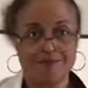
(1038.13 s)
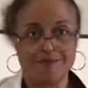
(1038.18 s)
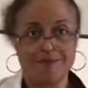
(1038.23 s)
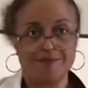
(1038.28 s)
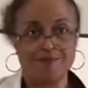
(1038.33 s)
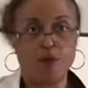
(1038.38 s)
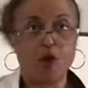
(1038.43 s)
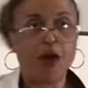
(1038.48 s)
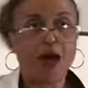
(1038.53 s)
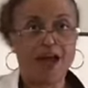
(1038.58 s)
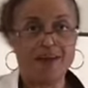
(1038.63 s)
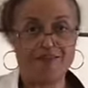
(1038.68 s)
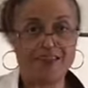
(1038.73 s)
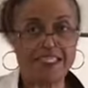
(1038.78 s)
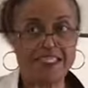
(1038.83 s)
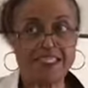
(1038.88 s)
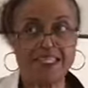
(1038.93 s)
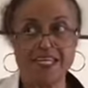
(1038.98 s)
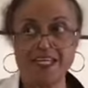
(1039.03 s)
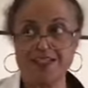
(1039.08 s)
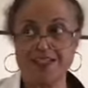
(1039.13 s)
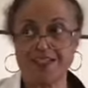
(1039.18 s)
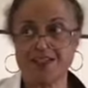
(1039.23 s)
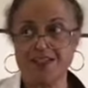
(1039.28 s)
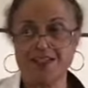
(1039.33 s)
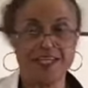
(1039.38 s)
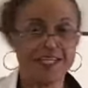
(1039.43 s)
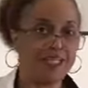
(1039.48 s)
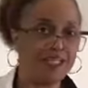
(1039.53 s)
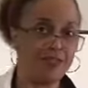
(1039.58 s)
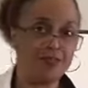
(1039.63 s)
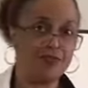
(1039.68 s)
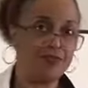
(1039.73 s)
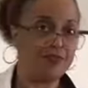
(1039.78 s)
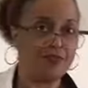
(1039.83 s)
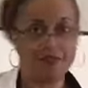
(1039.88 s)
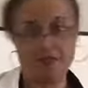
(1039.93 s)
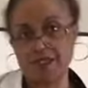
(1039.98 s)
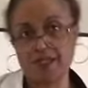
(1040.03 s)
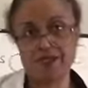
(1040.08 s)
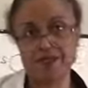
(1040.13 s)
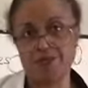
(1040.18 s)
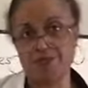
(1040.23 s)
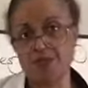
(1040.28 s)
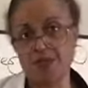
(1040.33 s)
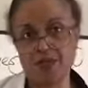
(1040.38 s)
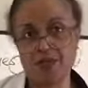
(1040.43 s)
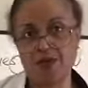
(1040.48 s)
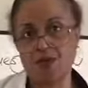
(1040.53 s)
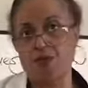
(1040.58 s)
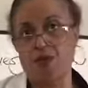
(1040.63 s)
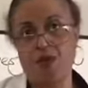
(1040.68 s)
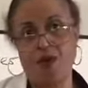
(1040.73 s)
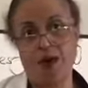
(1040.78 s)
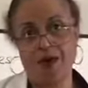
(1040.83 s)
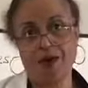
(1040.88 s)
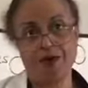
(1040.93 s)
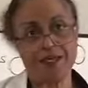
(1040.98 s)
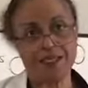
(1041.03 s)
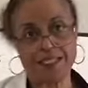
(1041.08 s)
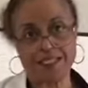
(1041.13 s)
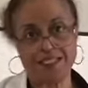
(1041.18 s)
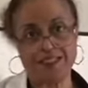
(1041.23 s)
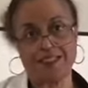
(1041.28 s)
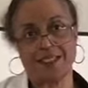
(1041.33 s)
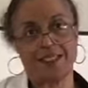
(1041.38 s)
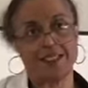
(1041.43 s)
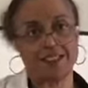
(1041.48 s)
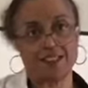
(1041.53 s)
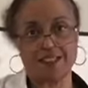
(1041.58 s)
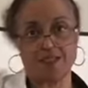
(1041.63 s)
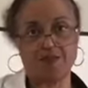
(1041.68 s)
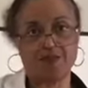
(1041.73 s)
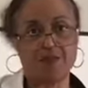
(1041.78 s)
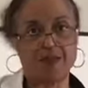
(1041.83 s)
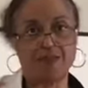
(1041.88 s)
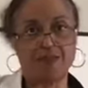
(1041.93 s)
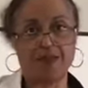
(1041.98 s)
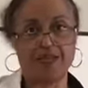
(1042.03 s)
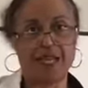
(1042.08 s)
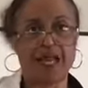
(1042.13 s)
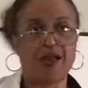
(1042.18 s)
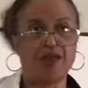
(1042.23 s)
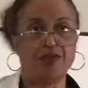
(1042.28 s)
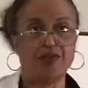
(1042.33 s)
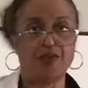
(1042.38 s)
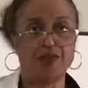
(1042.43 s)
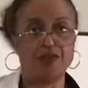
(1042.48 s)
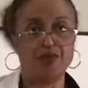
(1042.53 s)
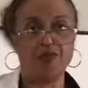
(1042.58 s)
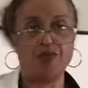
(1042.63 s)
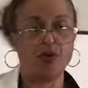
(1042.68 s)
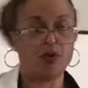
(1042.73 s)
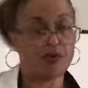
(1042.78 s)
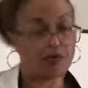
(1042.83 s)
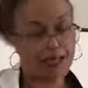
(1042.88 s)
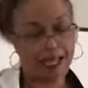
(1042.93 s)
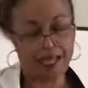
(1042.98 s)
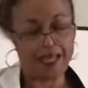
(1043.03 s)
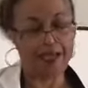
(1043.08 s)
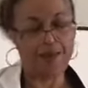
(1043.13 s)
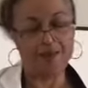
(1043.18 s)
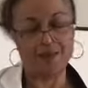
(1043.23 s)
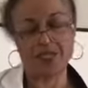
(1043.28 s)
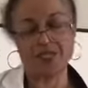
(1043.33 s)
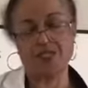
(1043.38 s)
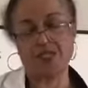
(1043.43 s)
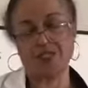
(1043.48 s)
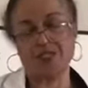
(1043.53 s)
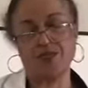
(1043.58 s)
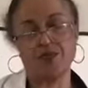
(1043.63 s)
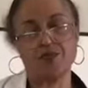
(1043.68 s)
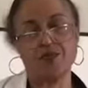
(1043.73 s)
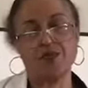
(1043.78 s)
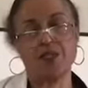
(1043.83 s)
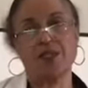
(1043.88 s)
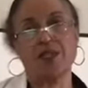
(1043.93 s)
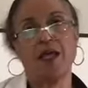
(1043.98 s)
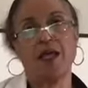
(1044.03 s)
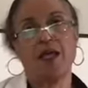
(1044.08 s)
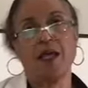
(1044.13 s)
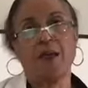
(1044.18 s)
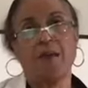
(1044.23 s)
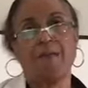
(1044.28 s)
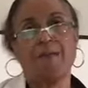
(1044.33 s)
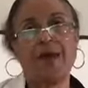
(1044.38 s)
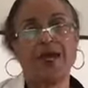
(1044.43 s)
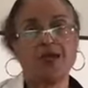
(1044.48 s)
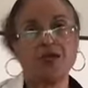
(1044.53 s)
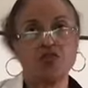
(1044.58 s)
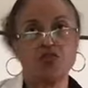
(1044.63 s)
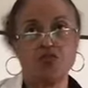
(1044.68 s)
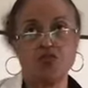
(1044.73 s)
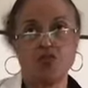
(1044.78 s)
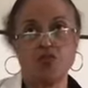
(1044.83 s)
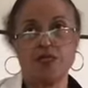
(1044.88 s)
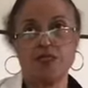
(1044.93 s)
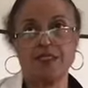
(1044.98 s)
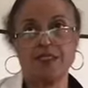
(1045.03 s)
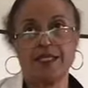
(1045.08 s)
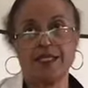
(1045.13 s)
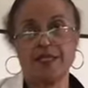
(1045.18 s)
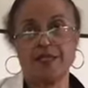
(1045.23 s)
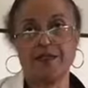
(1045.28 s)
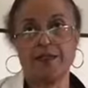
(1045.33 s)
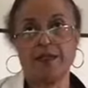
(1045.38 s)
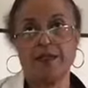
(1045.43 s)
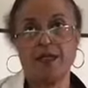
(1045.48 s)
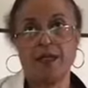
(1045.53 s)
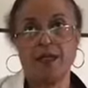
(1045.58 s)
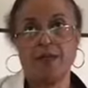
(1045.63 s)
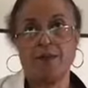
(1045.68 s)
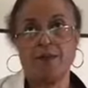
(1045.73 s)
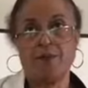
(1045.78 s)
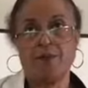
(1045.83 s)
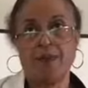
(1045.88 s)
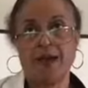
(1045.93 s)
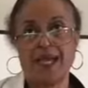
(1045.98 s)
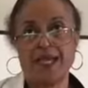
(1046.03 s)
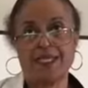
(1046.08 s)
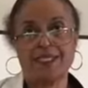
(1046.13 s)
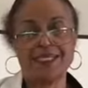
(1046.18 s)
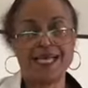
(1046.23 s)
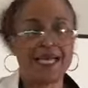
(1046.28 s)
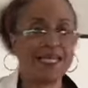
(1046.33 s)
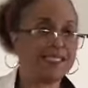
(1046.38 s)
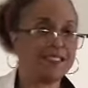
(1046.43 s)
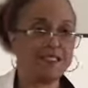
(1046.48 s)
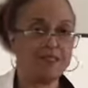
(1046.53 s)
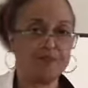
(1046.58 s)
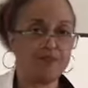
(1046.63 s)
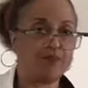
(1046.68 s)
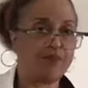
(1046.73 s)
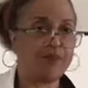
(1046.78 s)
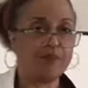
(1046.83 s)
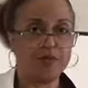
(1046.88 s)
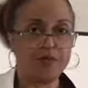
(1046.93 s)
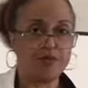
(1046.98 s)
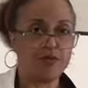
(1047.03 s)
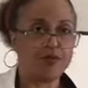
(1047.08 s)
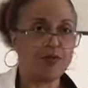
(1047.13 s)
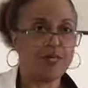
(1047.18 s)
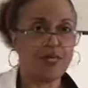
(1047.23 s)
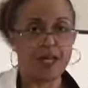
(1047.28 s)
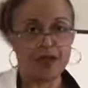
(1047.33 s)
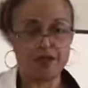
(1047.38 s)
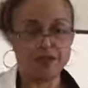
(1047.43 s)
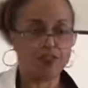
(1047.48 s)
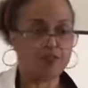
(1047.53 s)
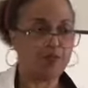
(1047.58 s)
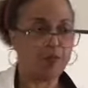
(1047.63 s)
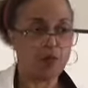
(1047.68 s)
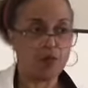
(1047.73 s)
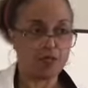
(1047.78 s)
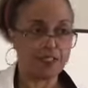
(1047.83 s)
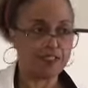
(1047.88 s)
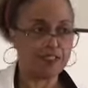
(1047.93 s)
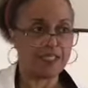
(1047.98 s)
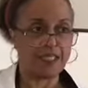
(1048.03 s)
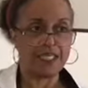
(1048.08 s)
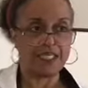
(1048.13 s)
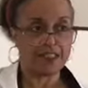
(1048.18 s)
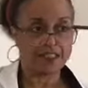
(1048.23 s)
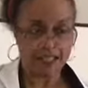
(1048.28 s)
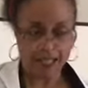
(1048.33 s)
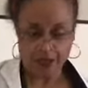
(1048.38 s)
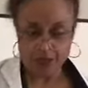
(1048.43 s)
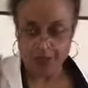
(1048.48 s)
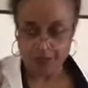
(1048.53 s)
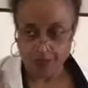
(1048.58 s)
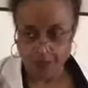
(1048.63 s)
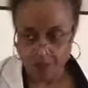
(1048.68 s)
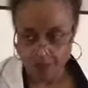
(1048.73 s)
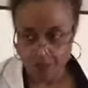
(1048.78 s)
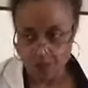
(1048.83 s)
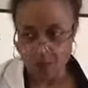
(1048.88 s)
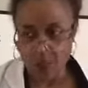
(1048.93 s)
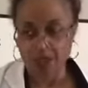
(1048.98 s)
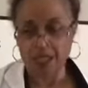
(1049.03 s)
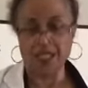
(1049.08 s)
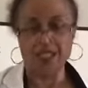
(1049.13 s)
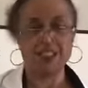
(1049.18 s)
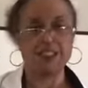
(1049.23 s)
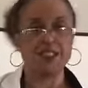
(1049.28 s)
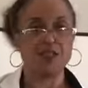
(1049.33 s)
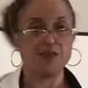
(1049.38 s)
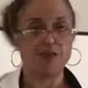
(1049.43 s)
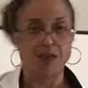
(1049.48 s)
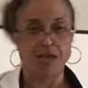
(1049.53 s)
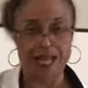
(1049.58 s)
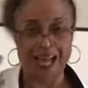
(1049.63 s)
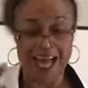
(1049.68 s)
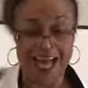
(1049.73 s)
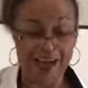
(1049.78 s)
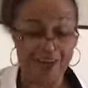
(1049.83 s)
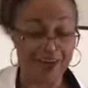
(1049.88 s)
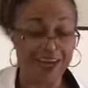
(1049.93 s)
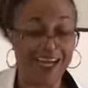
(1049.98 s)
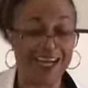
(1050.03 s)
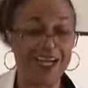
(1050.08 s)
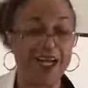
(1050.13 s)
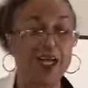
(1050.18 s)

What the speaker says: Mojave Desert and you didn't bring your water and the sun is just beaming down on you, or like I mentioned too with Michael Jordan and Mike Tyson doing their sports things, they could really sweat out an